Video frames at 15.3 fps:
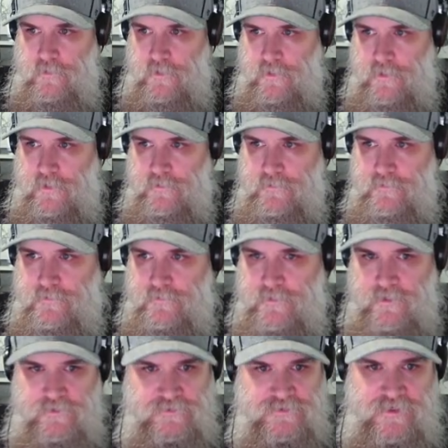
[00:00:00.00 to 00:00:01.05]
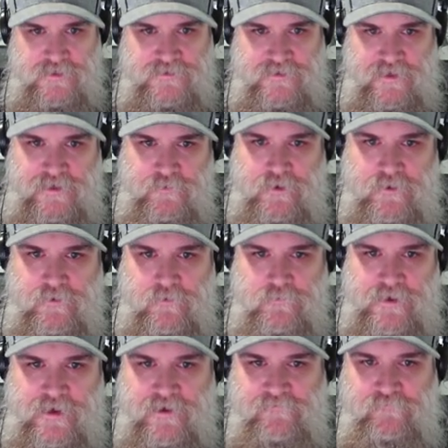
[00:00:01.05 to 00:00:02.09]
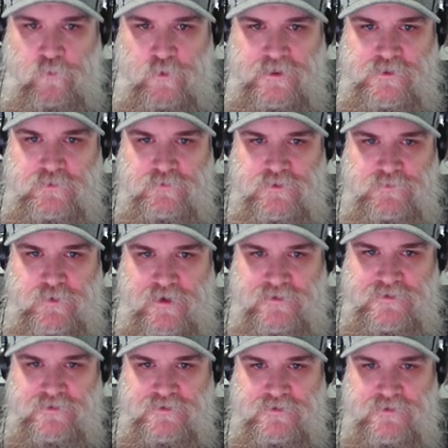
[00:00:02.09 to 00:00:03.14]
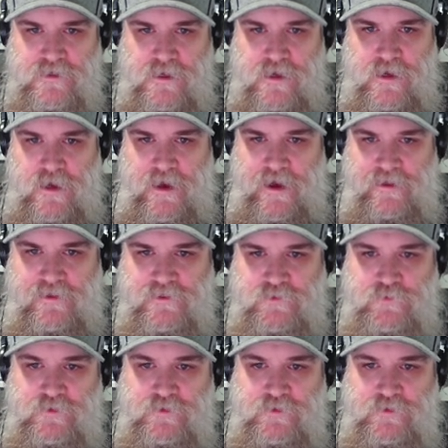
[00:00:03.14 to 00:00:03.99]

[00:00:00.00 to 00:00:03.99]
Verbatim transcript: And there's the exciting wheel. We had 42 responses. Alan